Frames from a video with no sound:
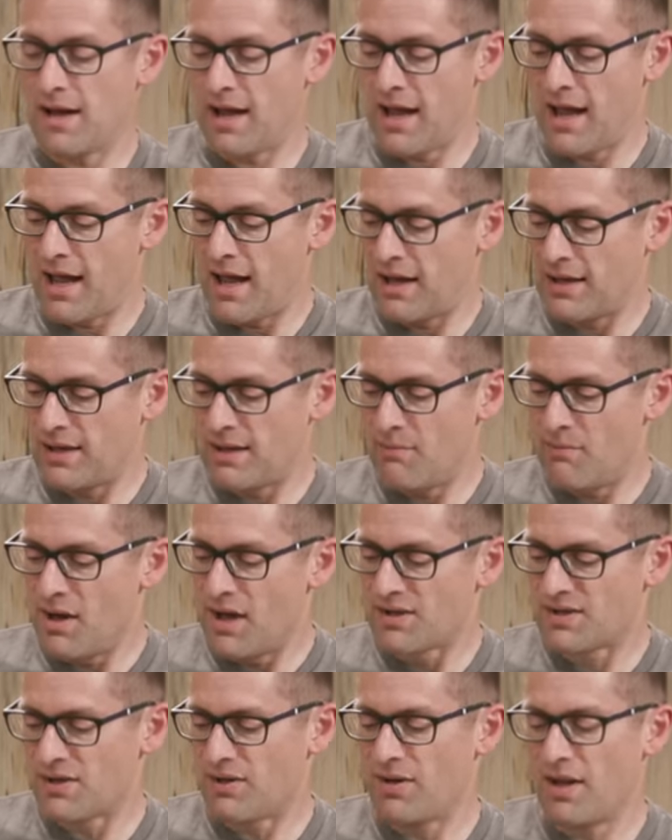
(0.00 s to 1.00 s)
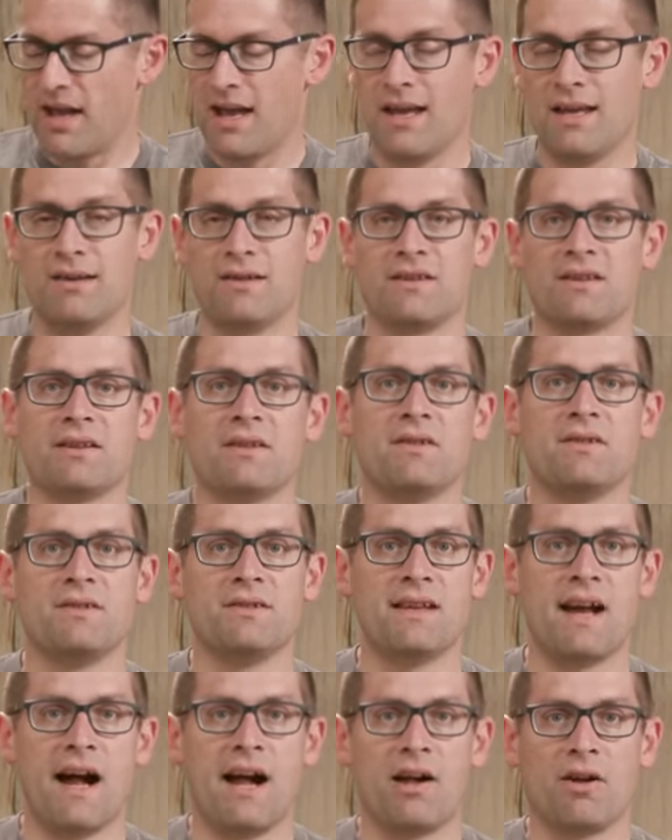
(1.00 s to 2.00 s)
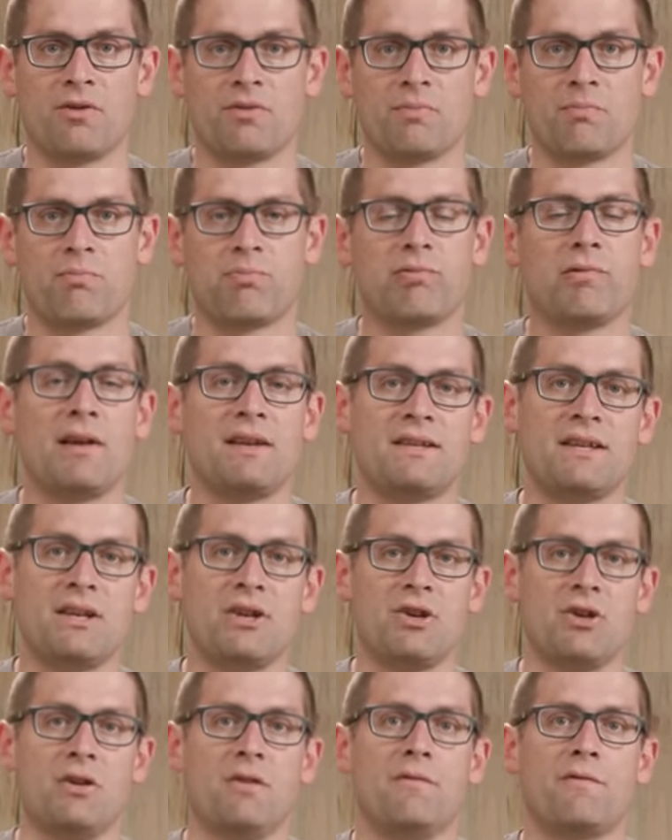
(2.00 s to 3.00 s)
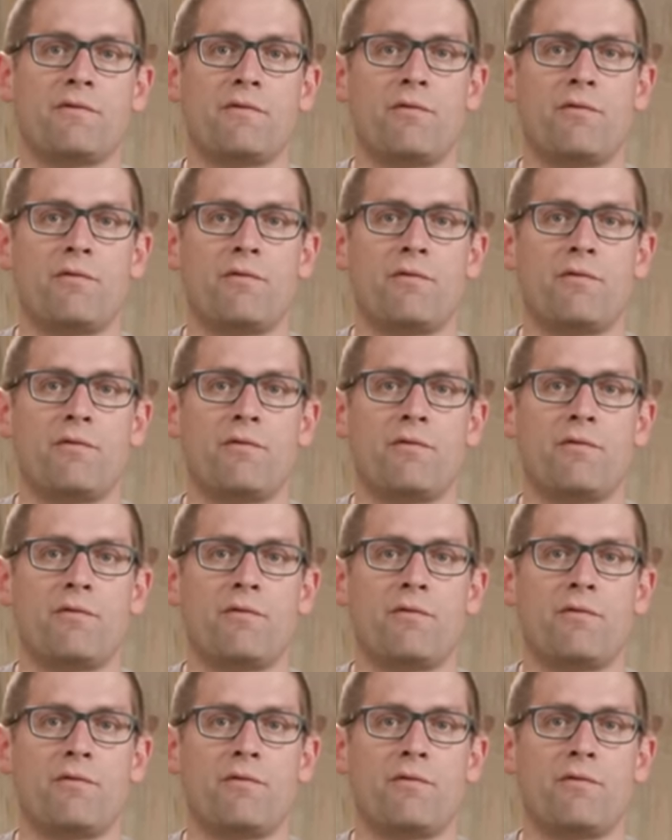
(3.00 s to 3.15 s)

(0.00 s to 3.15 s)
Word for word: I had the muzzle end dialed plenty good